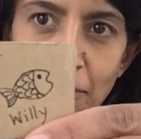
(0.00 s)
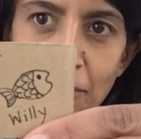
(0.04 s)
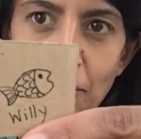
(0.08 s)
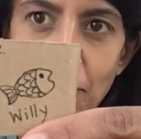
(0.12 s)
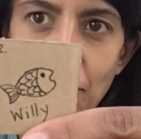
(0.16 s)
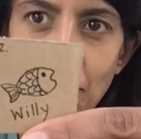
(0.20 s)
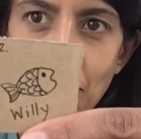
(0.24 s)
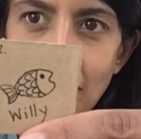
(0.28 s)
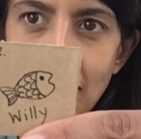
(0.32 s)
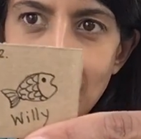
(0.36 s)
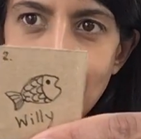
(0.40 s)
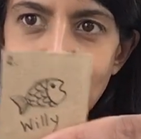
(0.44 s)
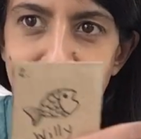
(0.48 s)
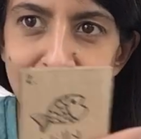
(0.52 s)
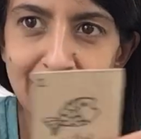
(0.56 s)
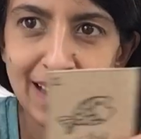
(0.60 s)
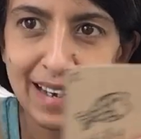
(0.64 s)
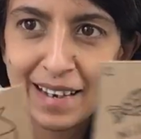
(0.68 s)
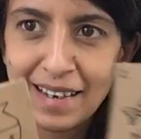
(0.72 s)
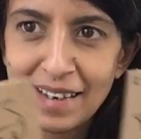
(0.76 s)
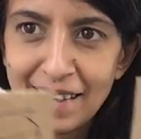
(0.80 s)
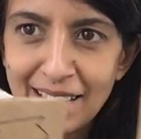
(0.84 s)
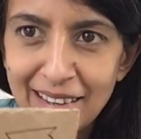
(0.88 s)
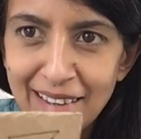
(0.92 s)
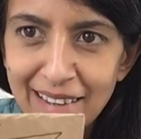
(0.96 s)
where
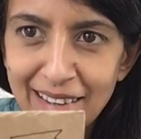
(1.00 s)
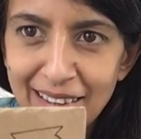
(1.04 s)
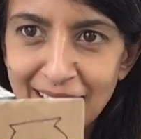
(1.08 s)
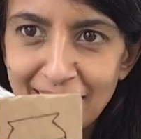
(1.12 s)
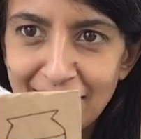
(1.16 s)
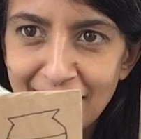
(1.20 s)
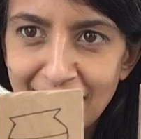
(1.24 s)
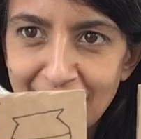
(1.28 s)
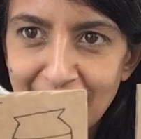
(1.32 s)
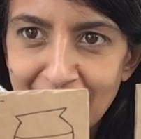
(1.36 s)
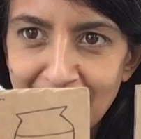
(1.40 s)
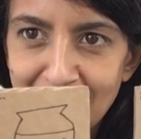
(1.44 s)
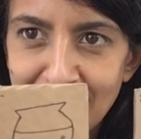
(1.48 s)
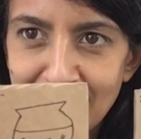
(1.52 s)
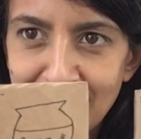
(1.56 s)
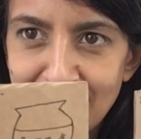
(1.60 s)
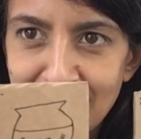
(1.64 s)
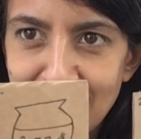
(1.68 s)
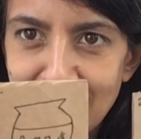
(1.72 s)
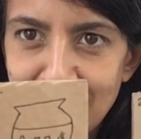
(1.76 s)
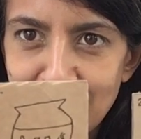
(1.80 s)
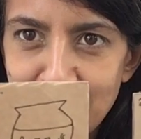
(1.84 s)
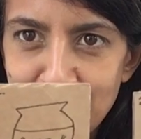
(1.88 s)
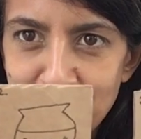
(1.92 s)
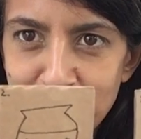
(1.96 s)
they
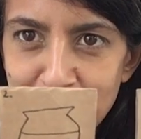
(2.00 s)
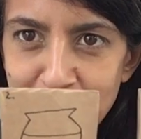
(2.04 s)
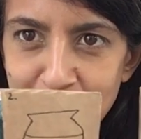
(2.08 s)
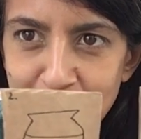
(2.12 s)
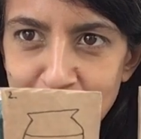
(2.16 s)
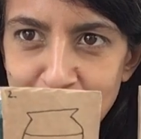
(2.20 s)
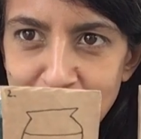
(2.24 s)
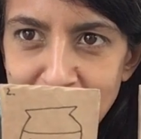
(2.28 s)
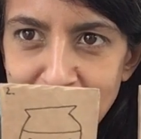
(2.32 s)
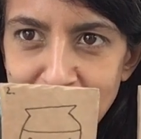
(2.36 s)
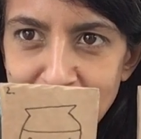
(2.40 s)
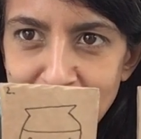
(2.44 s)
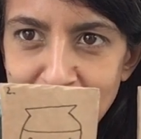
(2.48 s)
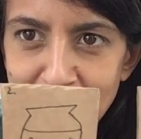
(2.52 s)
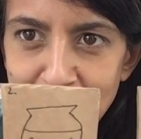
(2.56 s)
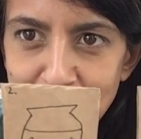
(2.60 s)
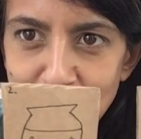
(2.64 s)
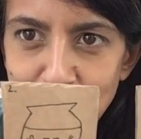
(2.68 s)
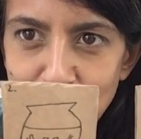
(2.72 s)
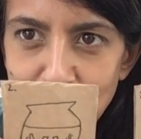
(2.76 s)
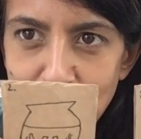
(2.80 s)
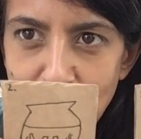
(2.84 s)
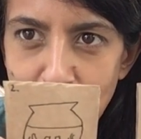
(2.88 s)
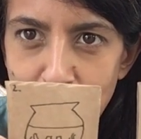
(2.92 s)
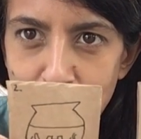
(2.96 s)
live, for instance,
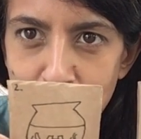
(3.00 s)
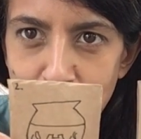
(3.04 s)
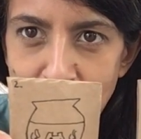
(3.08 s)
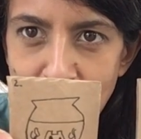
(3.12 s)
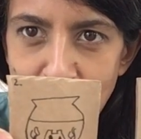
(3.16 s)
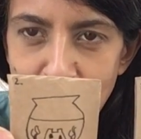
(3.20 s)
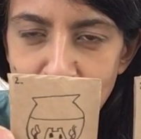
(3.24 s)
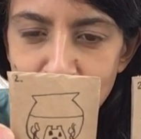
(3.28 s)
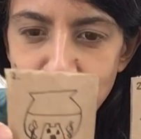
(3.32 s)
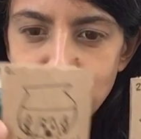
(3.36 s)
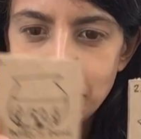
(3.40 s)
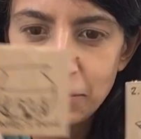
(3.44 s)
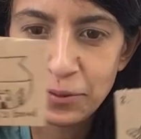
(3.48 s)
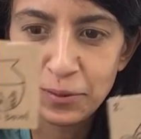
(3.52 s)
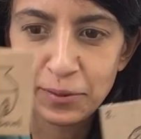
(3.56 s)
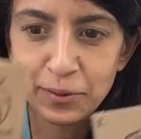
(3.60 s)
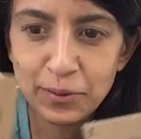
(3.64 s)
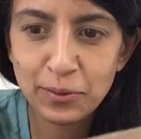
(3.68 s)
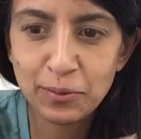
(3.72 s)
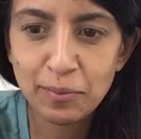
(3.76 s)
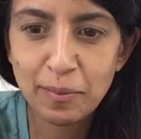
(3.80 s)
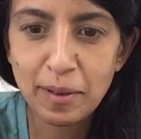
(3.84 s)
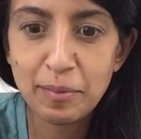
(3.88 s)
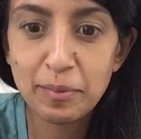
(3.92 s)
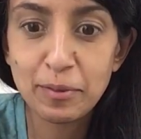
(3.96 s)
or their pet food,
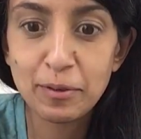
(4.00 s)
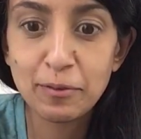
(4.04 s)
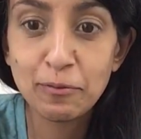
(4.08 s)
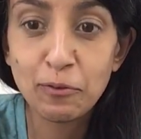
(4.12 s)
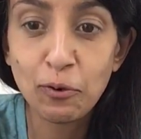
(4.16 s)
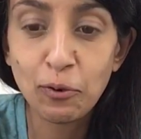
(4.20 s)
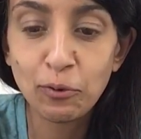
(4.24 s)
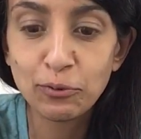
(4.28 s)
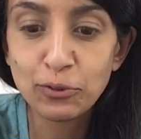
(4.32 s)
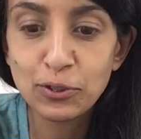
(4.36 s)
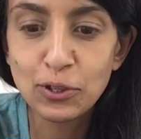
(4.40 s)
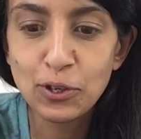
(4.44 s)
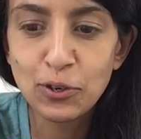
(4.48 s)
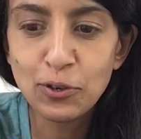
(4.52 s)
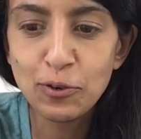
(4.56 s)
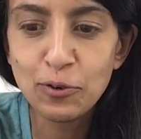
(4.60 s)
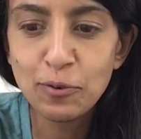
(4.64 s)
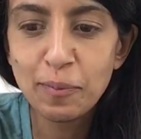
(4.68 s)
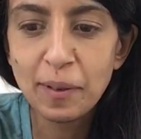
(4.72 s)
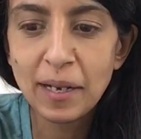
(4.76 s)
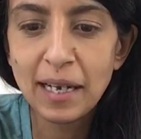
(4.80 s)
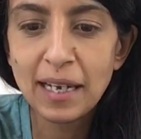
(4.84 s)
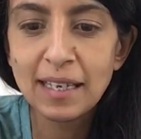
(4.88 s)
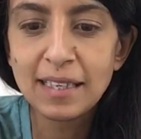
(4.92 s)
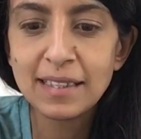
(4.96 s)
or maybe you've got 2
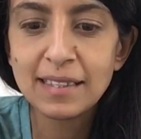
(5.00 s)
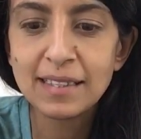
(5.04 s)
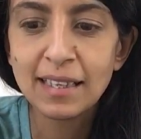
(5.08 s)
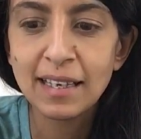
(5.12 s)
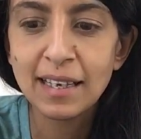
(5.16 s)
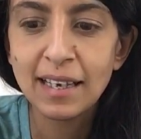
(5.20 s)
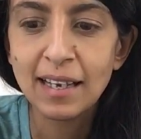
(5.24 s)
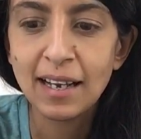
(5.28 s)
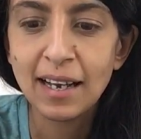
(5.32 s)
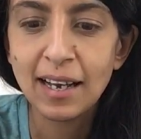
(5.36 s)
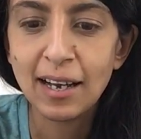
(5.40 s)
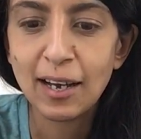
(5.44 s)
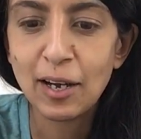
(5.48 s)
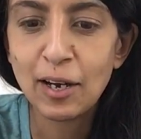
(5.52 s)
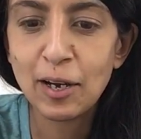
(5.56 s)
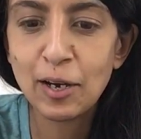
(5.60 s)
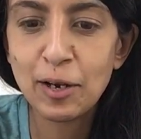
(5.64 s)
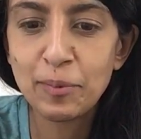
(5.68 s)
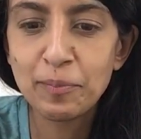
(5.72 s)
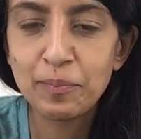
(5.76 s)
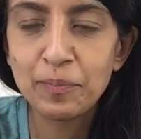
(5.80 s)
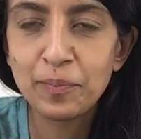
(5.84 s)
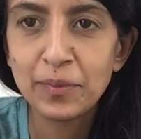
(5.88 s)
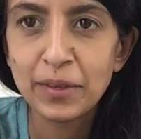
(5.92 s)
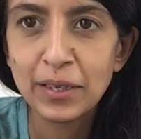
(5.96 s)
pets,
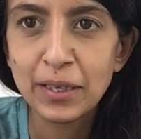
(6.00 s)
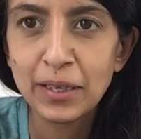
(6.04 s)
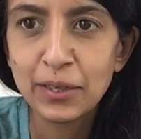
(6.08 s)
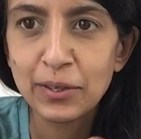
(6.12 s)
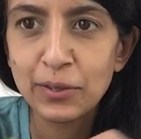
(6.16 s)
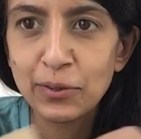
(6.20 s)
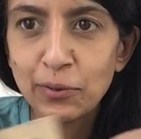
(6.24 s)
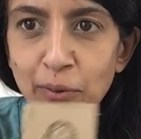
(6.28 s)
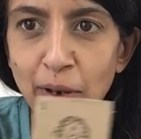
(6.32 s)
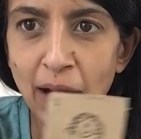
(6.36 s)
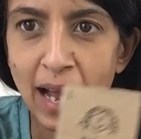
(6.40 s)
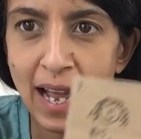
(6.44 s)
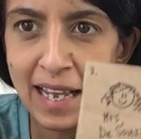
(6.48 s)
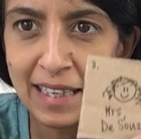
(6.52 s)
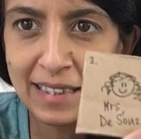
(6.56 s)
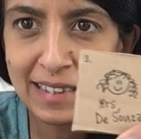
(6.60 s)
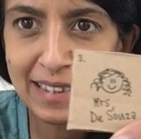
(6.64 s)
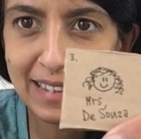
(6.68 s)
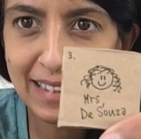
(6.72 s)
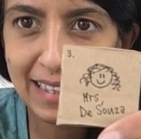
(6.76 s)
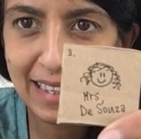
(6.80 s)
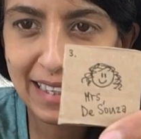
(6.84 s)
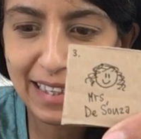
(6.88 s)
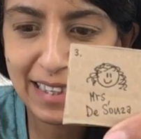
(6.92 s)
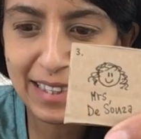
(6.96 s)
your head
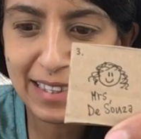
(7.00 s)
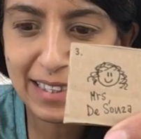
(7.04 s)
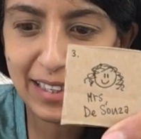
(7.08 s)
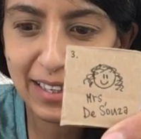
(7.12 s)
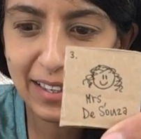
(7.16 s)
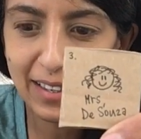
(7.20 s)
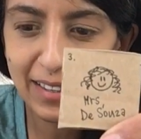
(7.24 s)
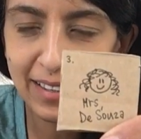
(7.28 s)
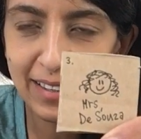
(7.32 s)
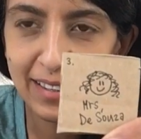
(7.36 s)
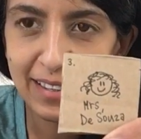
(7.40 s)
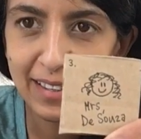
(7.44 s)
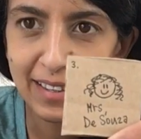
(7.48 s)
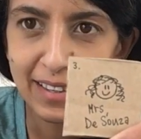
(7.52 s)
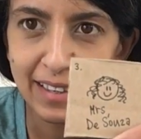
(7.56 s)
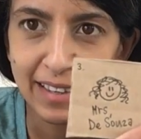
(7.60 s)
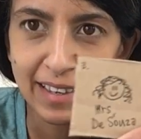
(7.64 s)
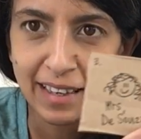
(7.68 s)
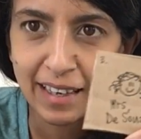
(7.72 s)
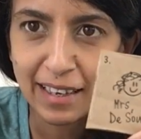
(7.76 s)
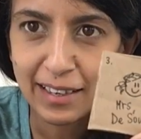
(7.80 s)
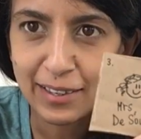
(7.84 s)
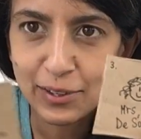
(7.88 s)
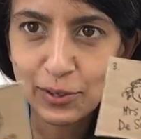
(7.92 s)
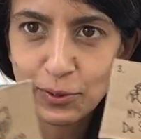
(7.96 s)
teacher
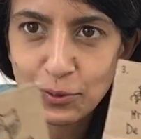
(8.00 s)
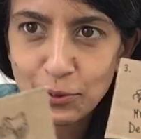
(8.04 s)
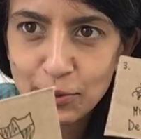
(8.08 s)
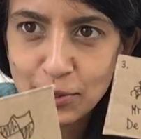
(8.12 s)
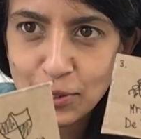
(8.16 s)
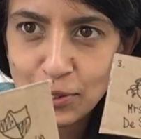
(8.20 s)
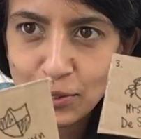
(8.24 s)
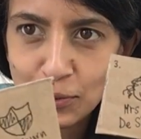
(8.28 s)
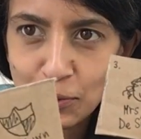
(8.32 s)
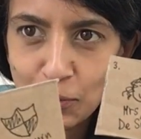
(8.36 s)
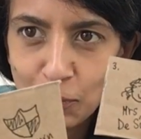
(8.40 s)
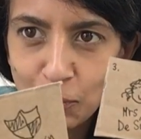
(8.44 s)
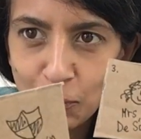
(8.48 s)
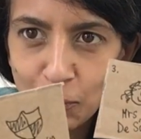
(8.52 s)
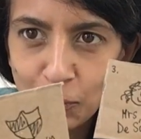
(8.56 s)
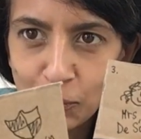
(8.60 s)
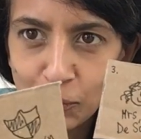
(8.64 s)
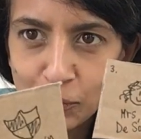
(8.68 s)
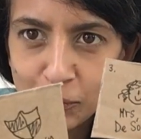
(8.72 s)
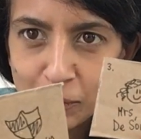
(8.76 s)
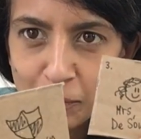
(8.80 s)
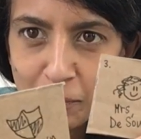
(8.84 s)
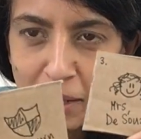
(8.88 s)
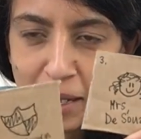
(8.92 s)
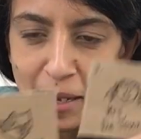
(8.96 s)
and your
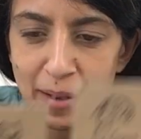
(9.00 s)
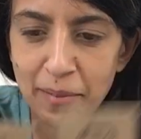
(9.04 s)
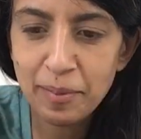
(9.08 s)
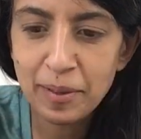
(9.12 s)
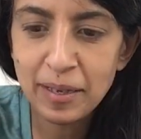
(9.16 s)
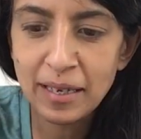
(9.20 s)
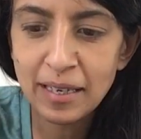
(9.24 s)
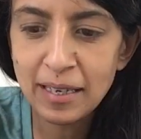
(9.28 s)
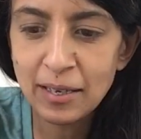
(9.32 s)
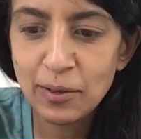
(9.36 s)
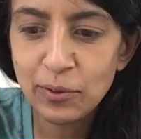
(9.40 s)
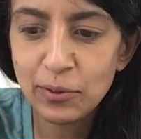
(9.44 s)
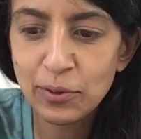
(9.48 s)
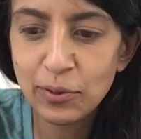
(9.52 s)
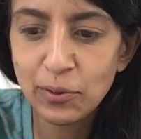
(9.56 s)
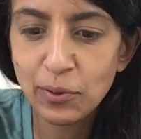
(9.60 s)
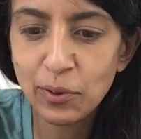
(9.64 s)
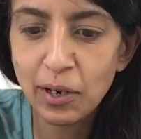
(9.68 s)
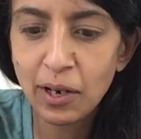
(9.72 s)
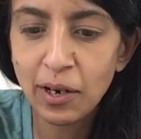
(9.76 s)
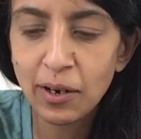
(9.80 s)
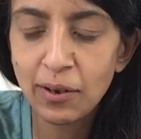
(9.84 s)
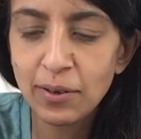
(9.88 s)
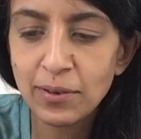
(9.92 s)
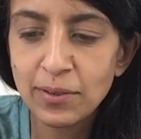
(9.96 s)
school maybe, or your
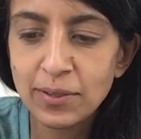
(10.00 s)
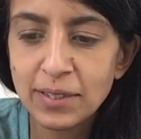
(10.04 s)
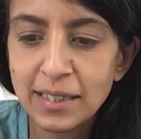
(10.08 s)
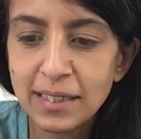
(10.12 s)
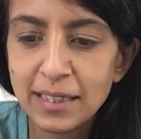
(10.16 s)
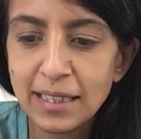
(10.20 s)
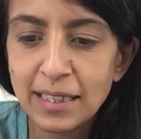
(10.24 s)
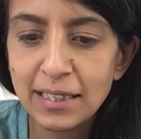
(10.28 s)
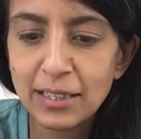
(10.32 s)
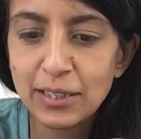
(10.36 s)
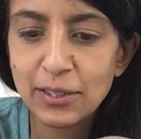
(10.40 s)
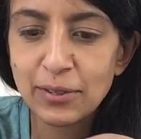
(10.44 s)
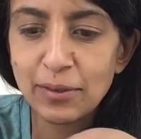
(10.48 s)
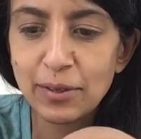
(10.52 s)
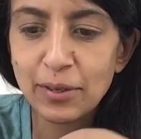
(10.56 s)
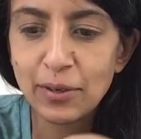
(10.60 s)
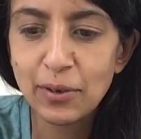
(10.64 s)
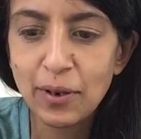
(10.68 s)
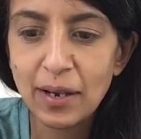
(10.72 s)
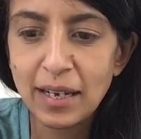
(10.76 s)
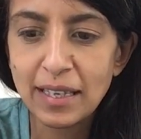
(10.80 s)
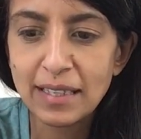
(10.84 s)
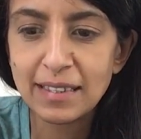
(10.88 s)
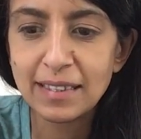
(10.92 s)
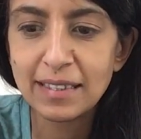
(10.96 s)
class teacher and your
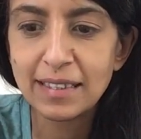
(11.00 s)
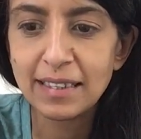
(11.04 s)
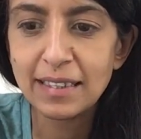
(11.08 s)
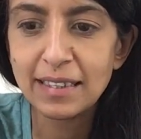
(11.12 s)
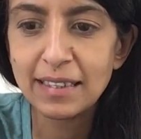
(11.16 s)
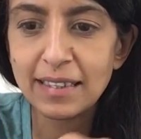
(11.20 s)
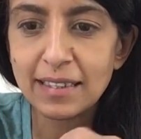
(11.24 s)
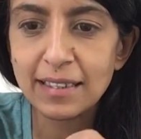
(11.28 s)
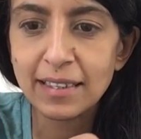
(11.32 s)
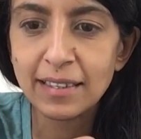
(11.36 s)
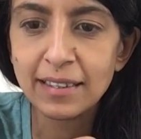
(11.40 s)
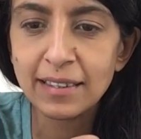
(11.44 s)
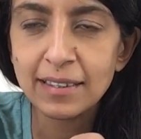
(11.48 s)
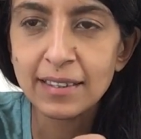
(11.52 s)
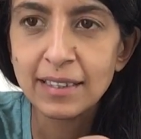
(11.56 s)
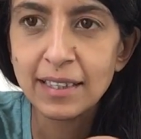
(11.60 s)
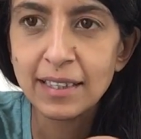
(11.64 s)
head teacher.